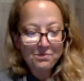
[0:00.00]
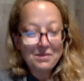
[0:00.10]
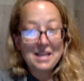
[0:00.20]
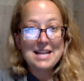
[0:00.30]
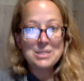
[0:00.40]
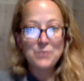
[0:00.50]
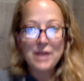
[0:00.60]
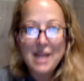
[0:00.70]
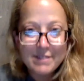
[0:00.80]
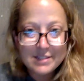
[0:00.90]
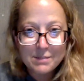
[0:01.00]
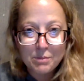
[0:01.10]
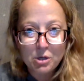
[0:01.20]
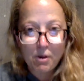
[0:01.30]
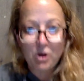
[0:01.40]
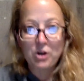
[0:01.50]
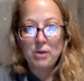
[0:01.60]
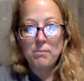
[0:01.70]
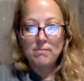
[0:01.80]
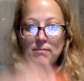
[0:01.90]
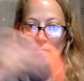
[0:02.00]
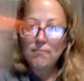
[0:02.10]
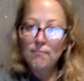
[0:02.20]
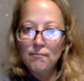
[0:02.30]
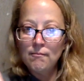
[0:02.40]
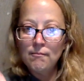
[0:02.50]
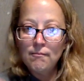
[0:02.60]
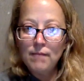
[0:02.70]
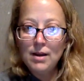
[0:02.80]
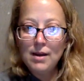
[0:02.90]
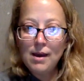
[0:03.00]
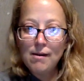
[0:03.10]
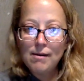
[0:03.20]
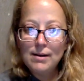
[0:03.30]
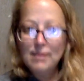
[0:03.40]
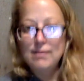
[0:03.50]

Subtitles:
And guess what I have as a bookmark? A carrot.